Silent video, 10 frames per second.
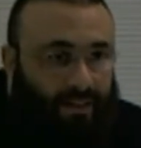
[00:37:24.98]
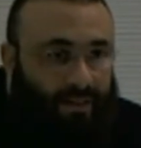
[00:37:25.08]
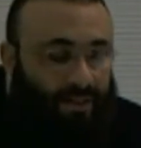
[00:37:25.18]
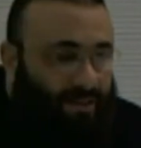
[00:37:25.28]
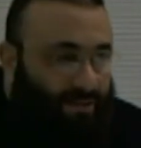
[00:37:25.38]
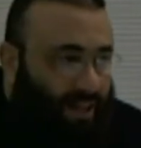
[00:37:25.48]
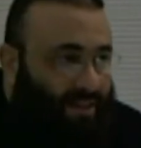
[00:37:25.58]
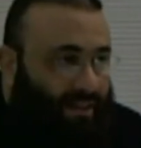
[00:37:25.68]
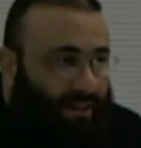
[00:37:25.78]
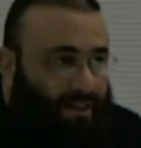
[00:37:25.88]
Just
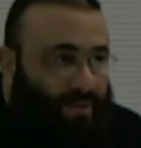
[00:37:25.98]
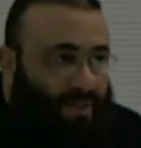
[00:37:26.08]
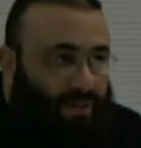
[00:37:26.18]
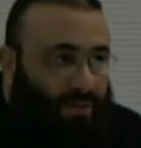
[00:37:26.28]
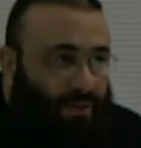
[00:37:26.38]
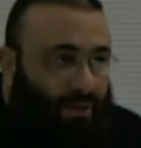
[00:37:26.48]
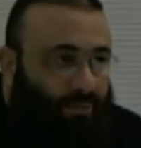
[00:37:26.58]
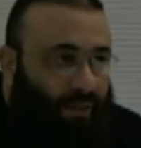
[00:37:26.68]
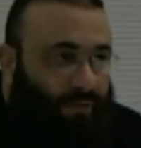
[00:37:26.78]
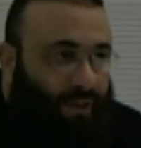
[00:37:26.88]
recently, some sister called
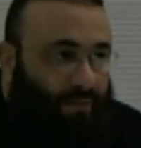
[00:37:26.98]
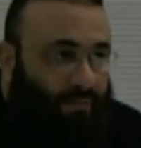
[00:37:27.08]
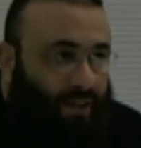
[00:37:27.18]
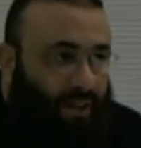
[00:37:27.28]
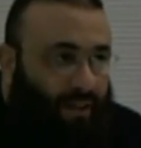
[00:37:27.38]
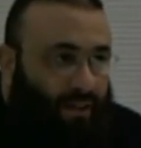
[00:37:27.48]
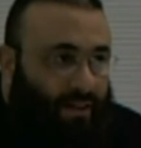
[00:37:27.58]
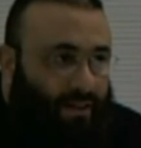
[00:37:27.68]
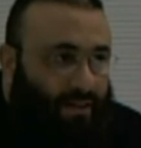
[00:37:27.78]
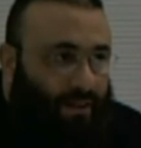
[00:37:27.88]
me from
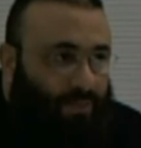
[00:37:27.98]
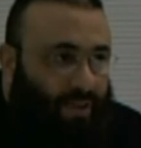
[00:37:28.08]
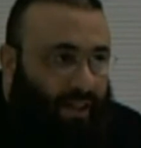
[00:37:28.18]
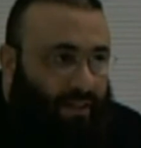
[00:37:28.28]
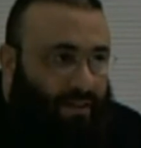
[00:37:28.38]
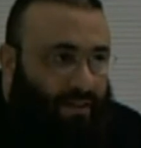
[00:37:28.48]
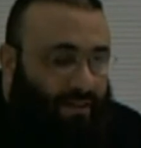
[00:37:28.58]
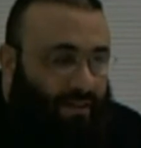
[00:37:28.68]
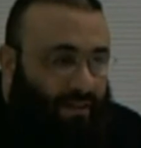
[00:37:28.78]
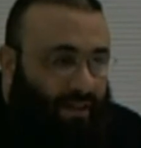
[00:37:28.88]
someplace
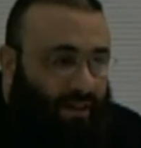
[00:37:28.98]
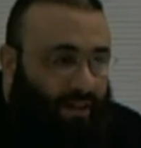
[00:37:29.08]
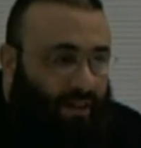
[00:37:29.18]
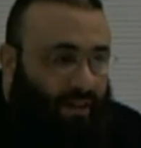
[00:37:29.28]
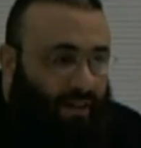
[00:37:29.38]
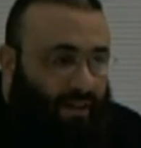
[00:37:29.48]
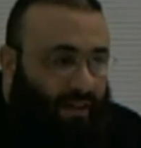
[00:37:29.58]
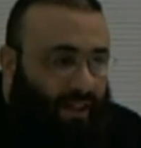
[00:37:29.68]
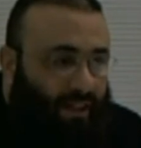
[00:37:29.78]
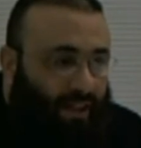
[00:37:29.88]

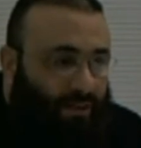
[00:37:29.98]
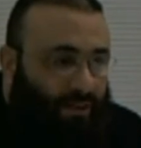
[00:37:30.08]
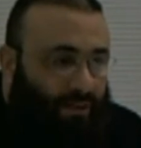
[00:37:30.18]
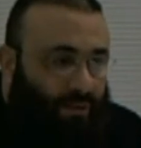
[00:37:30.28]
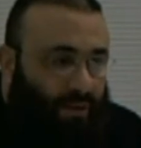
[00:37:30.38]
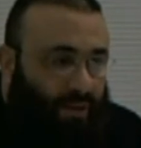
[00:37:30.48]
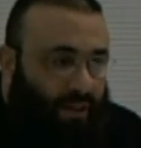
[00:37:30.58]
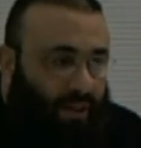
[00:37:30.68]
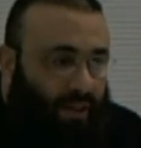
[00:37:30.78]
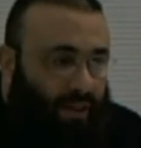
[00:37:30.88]
and
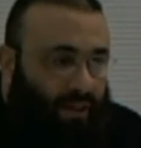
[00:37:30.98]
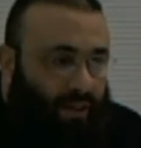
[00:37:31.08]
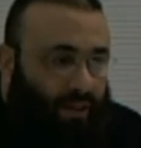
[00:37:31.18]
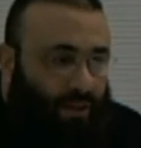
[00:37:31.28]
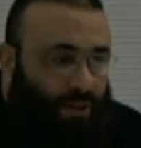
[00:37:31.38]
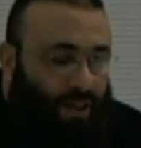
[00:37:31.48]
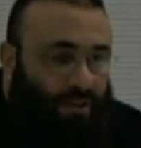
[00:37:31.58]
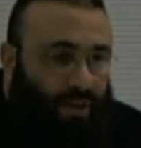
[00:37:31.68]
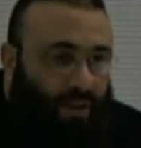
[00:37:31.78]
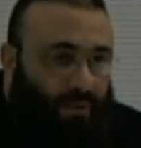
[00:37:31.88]
talked
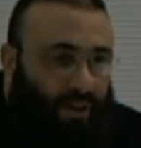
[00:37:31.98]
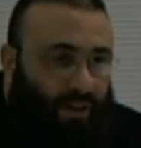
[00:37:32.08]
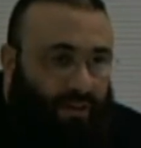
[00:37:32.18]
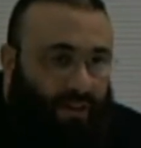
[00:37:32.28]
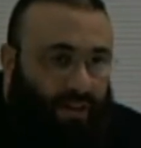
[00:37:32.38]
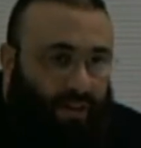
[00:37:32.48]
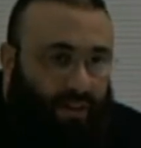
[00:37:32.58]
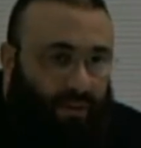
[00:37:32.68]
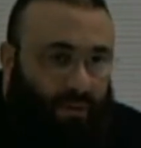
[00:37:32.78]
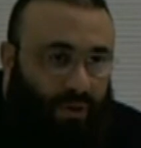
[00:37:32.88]
to me about
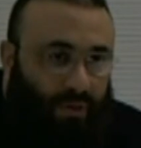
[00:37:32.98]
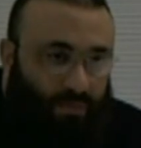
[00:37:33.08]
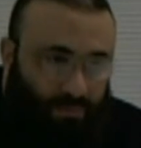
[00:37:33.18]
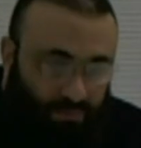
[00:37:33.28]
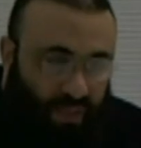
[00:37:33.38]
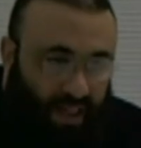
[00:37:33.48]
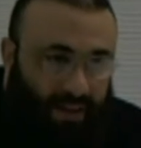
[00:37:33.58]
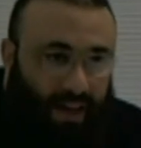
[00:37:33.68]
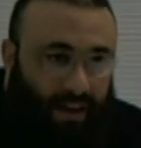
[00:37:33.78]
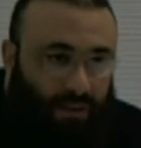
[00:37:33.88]
being
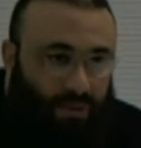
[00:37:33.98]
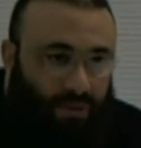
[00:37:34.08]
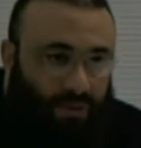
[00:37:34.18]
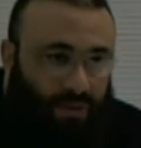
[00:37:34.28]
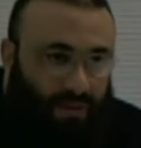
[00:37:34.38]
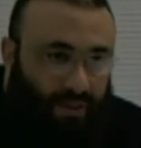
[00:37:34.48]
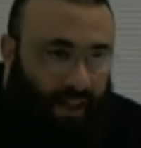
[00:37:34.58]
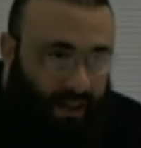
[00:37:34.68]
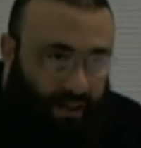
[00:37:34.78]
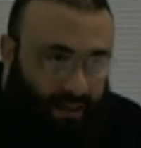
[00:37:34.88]
diagnosed,
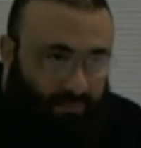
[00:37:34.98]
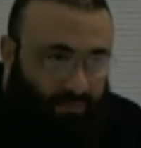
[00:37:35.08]
like